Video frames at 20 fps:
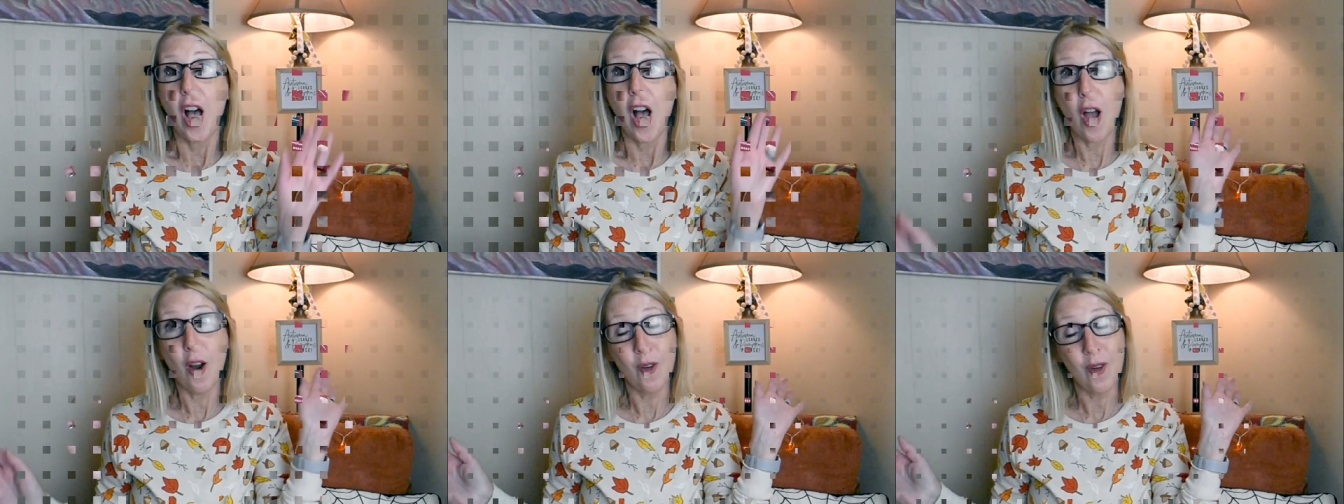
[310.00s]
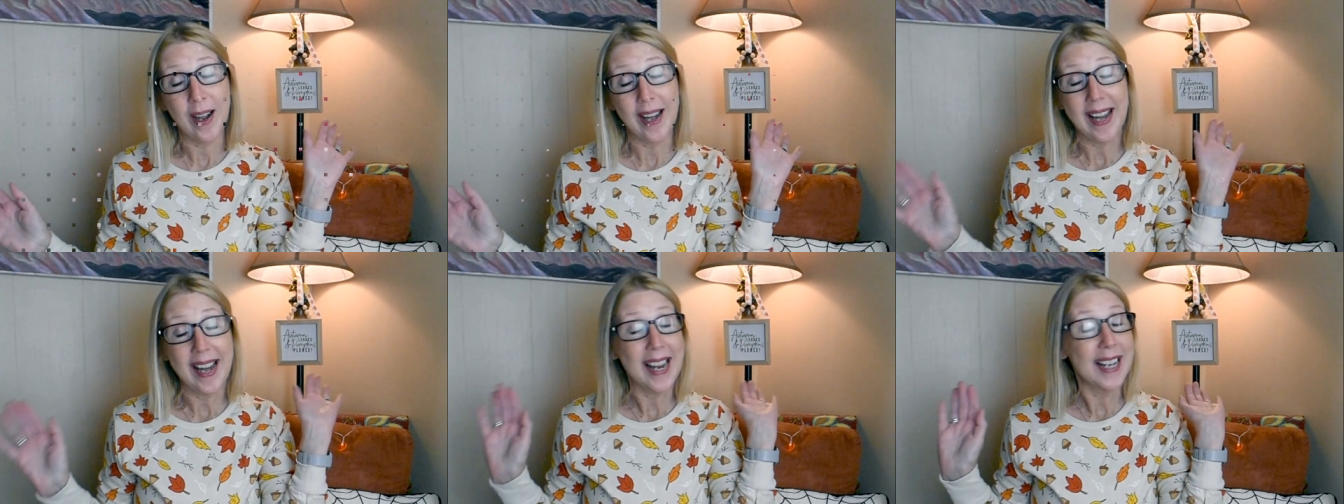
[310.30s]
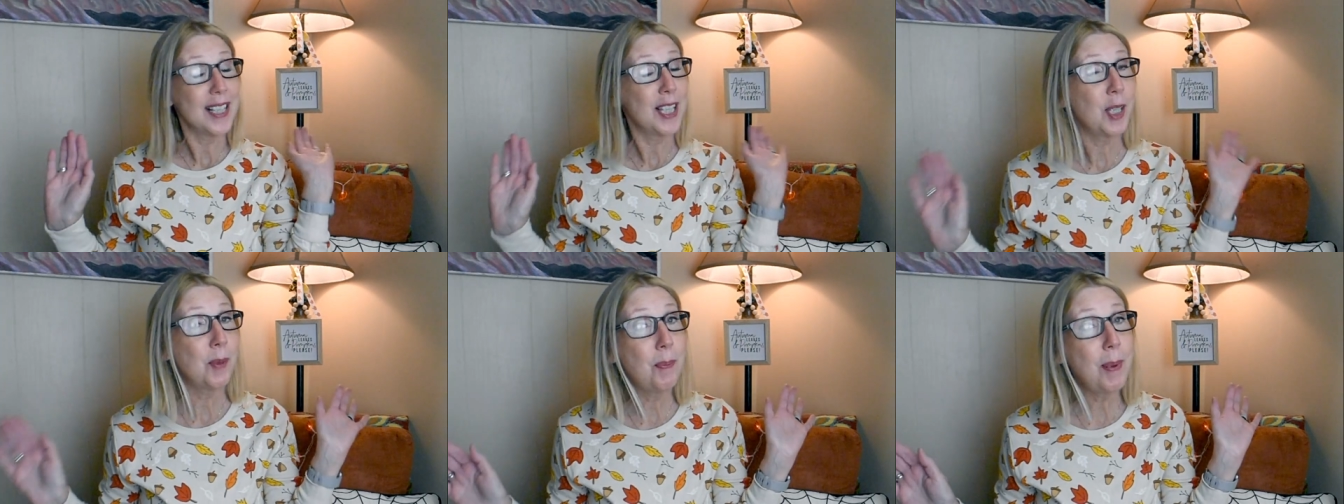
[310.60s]
All right,
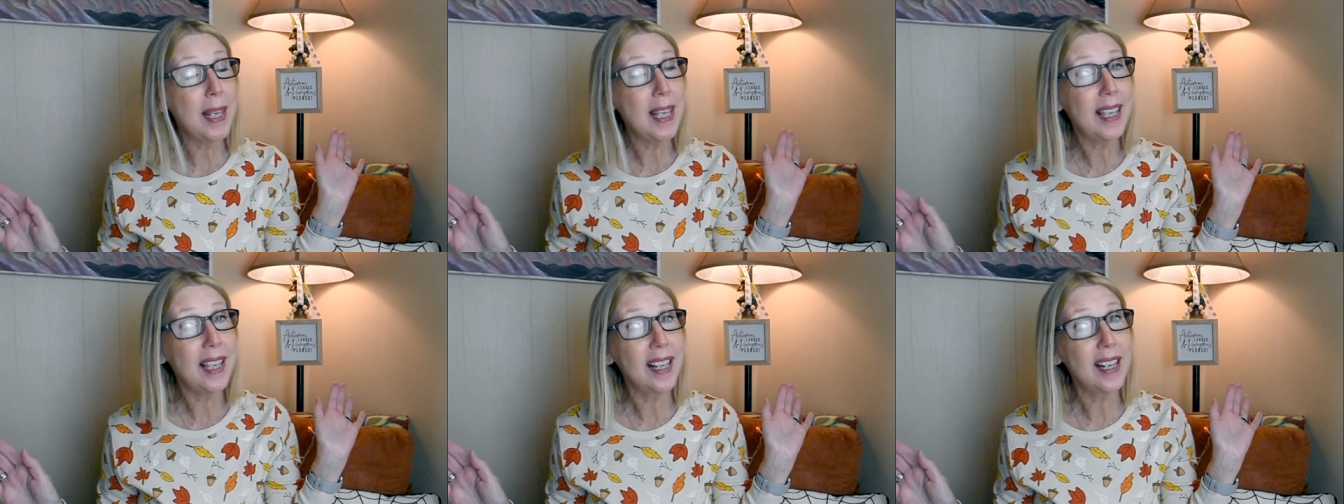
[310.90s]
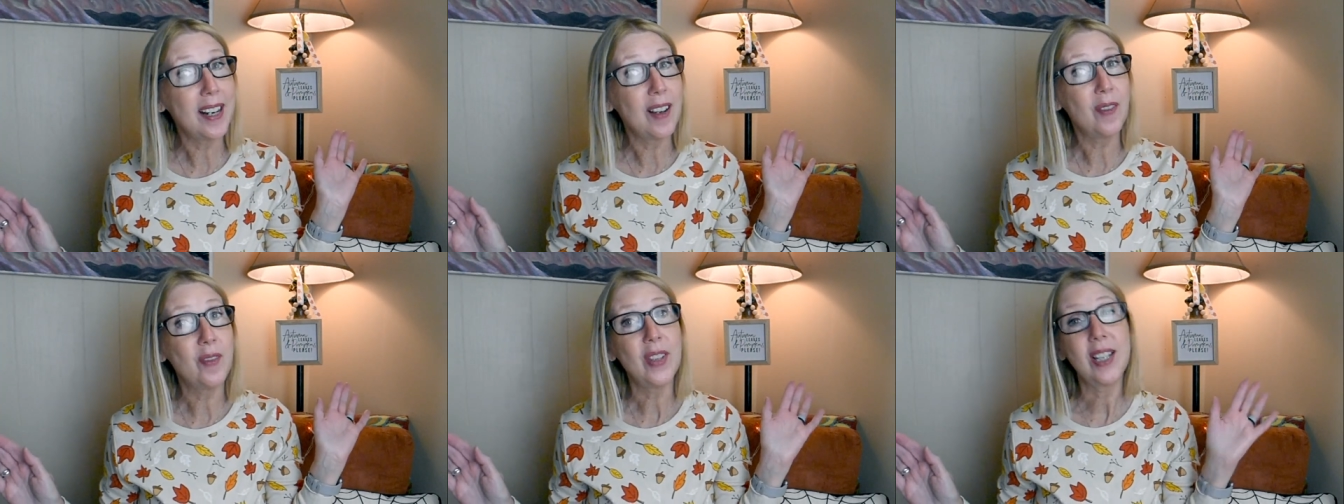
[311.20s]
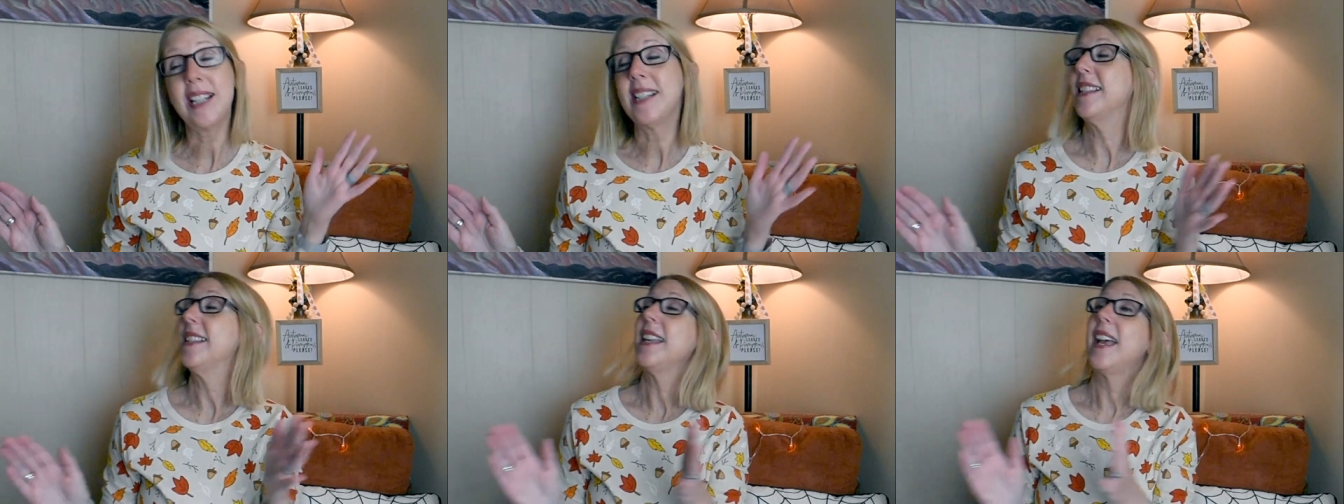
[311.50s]
and speaking of
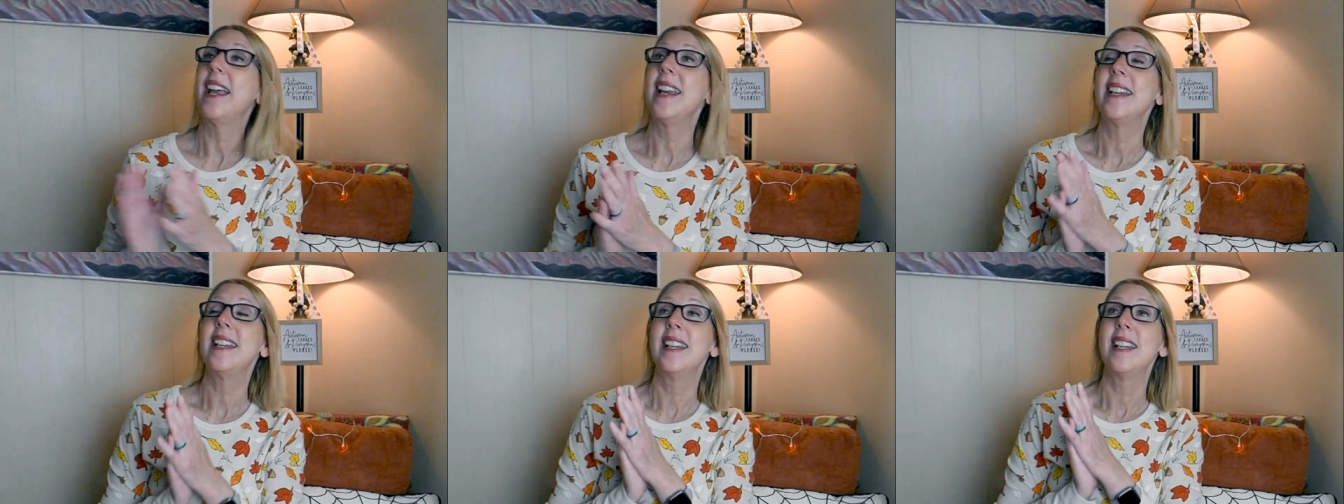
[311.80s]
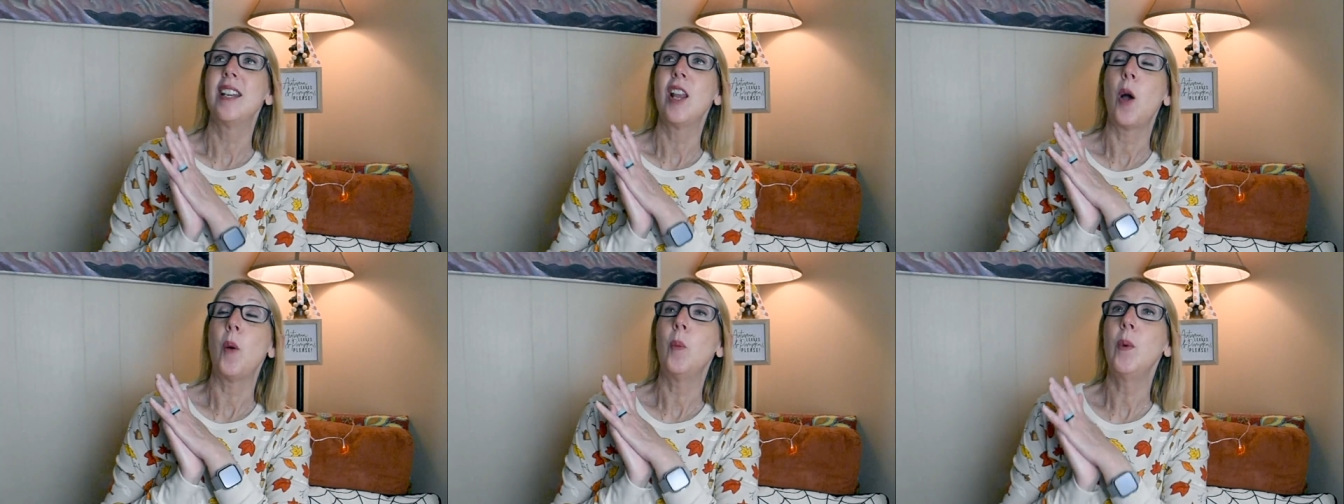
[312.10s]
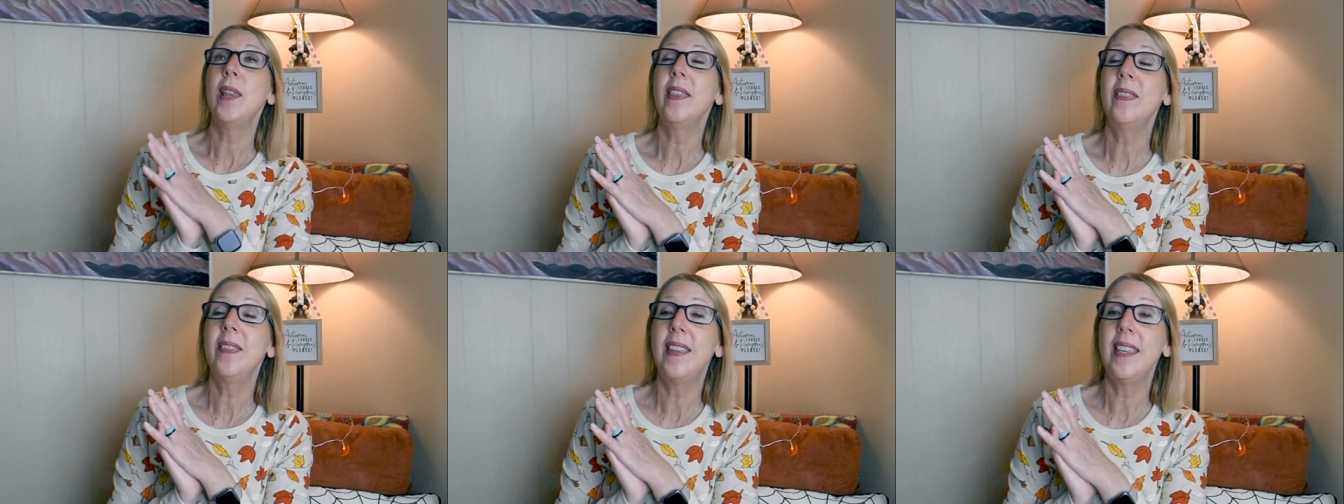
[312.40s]
excited,
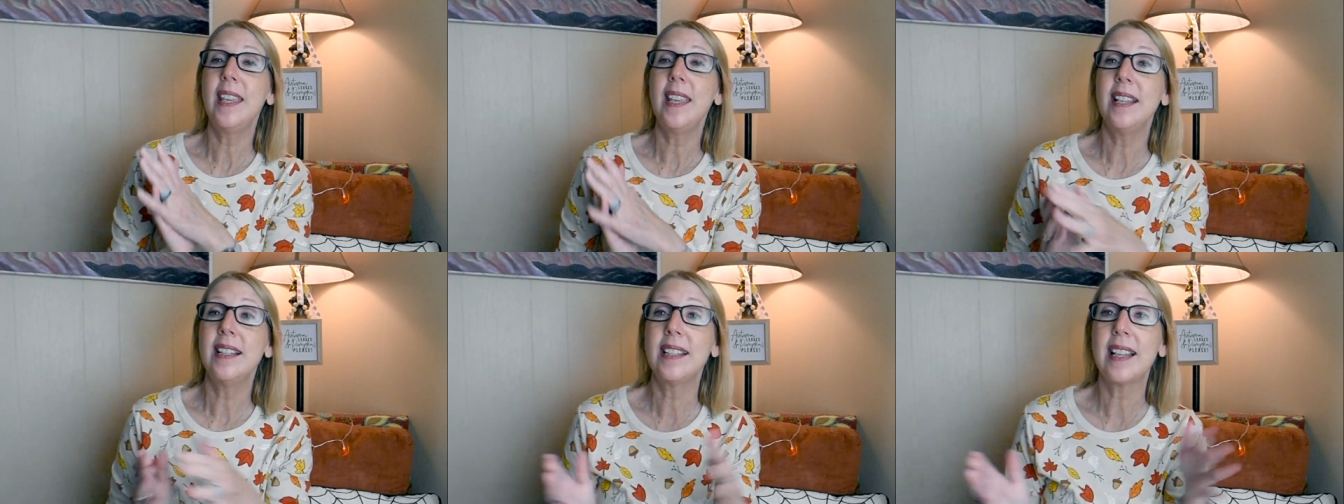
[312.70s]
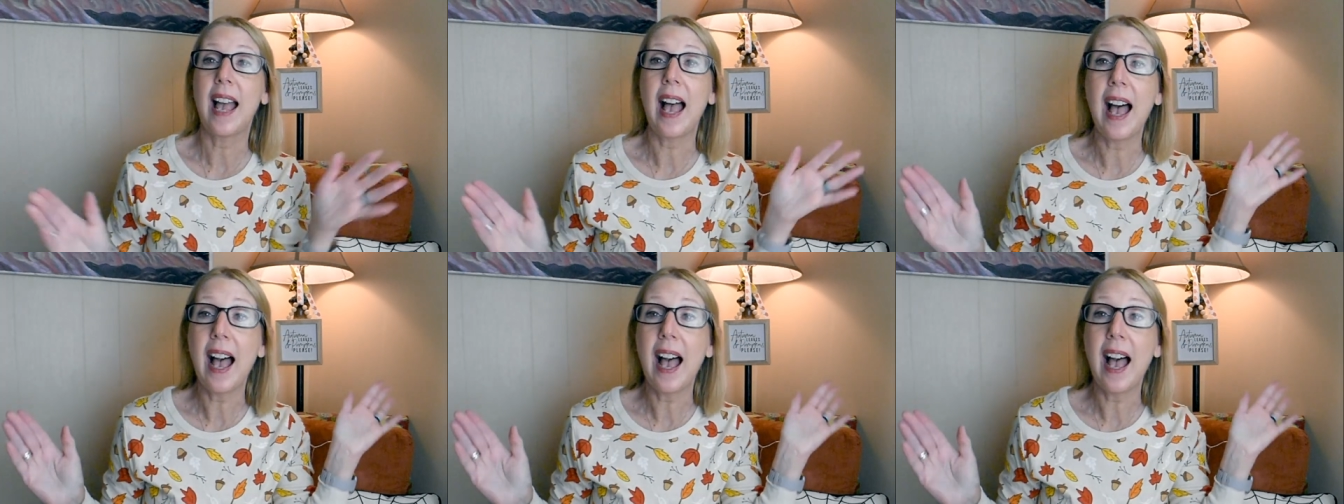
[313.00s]
with these,